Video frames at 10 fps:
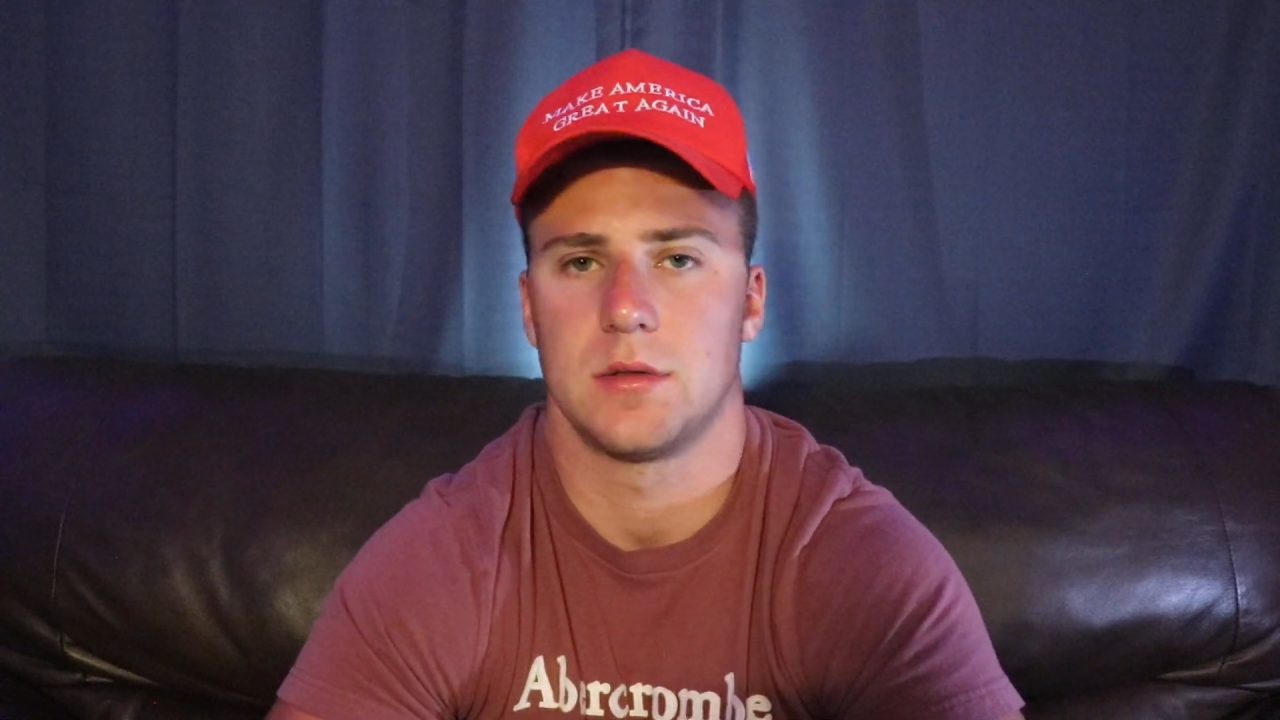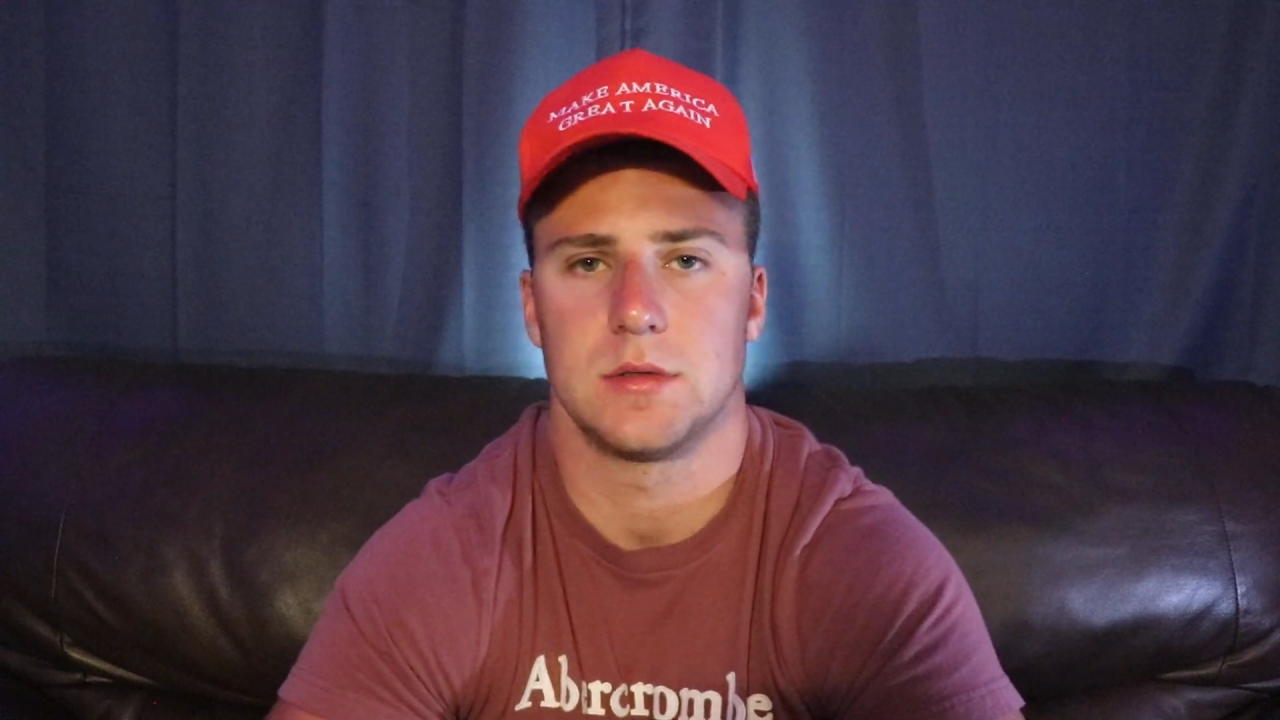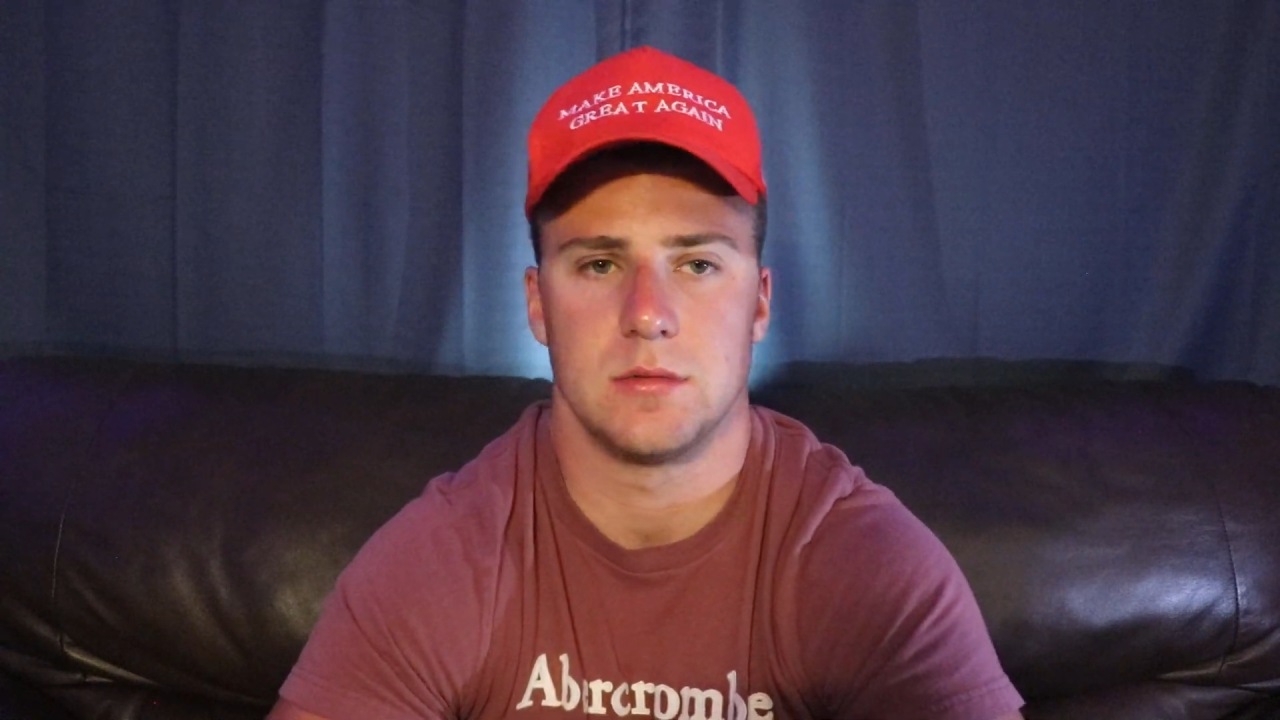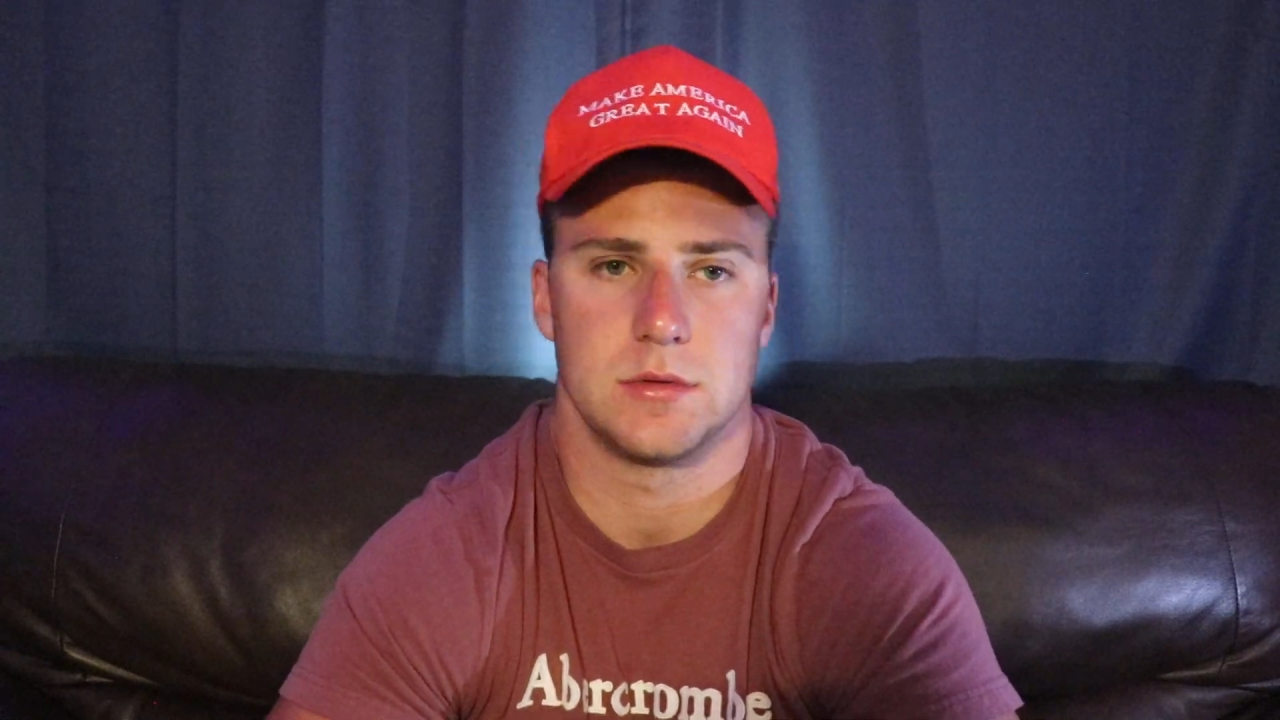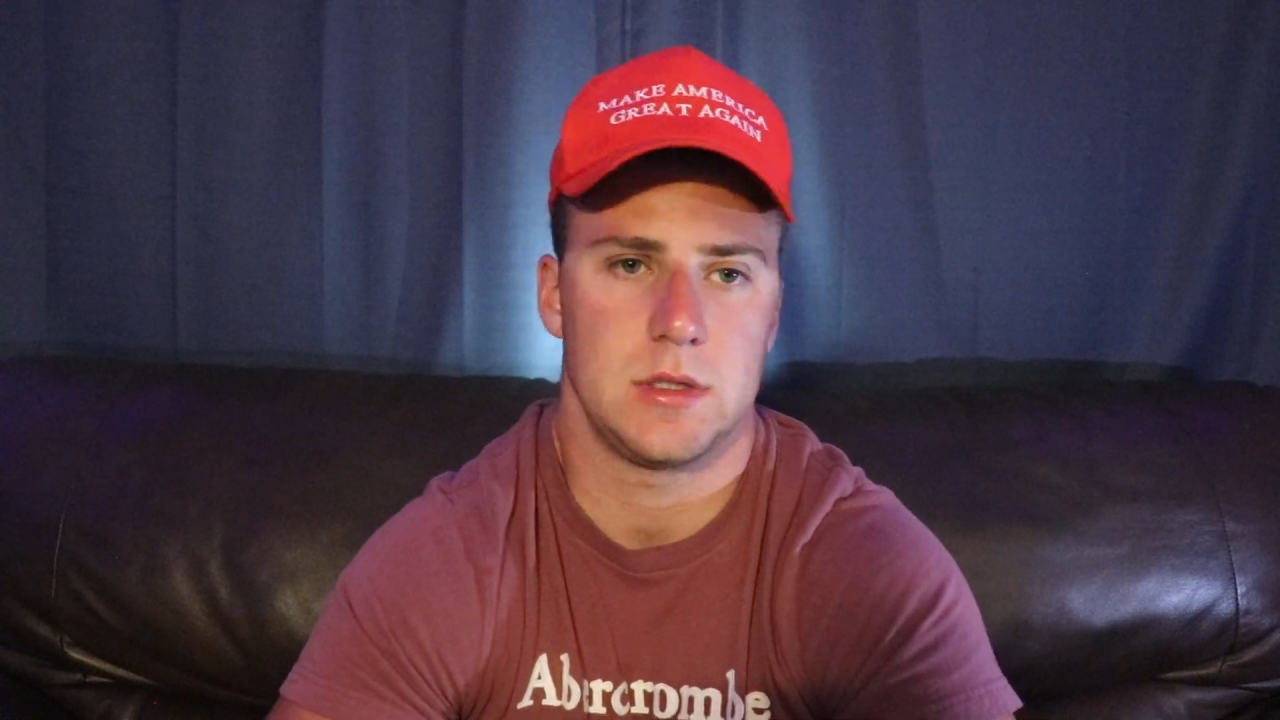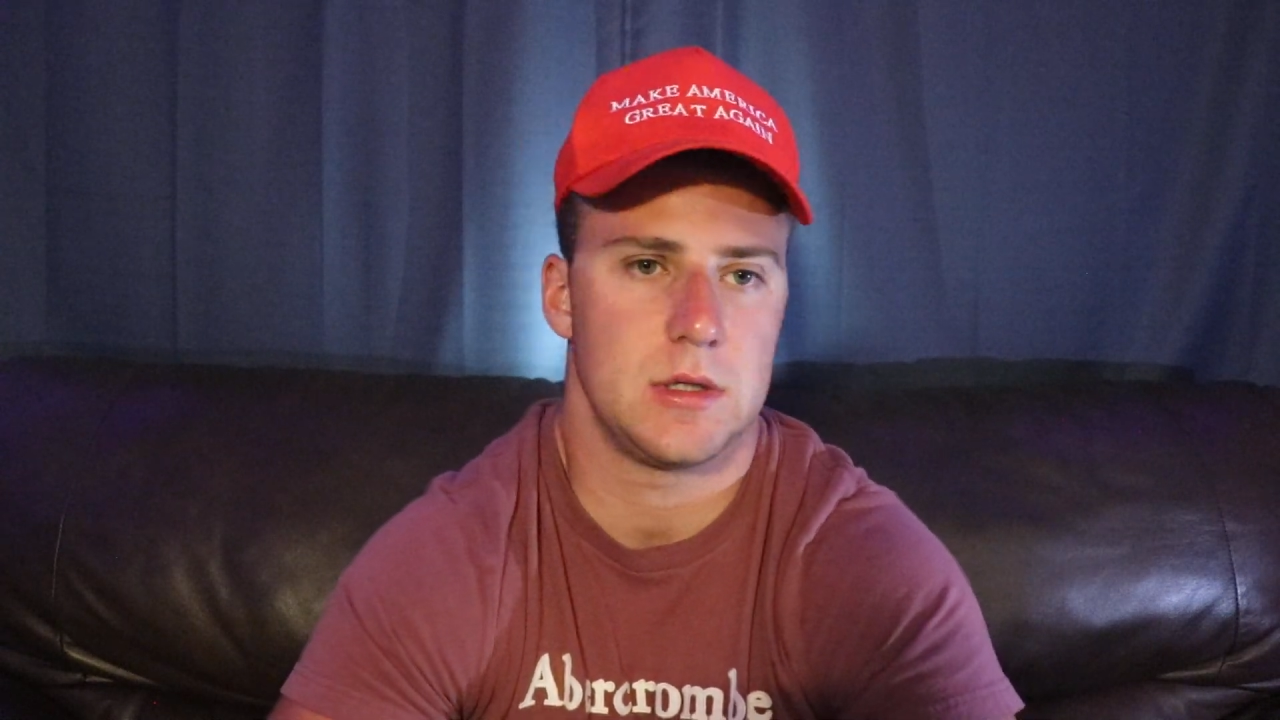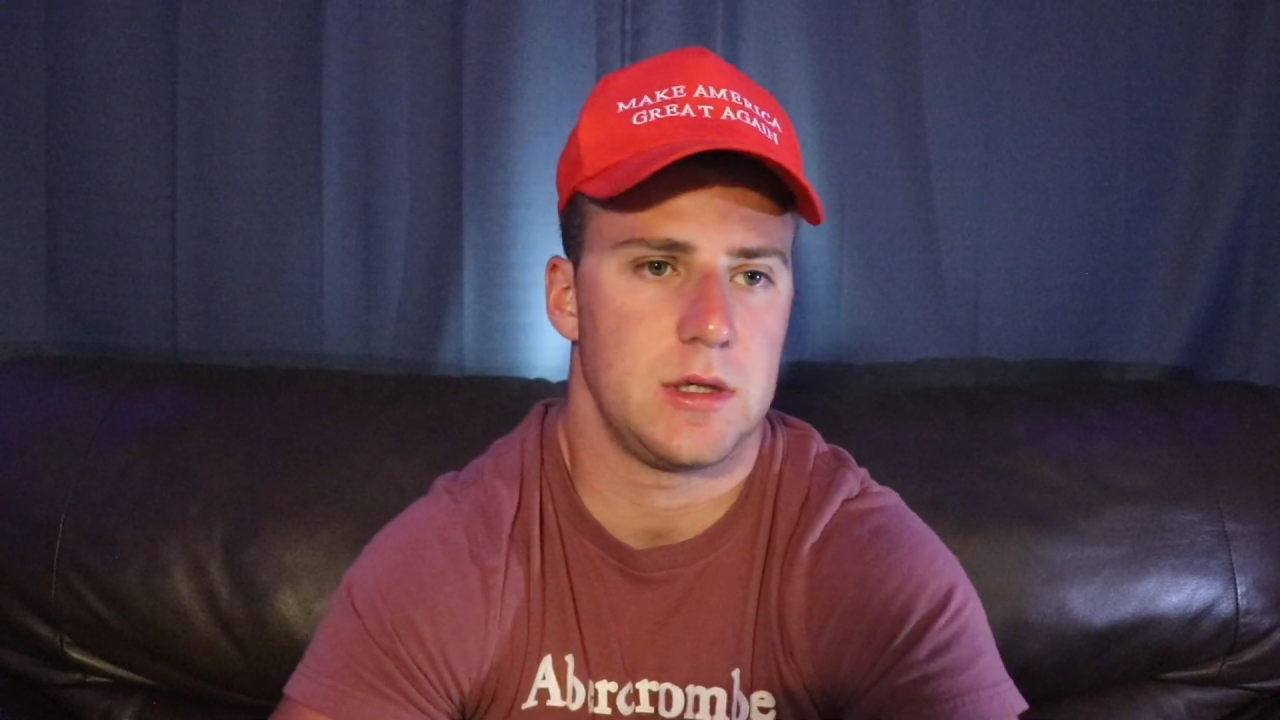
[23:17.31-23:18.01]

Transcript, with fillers: So when she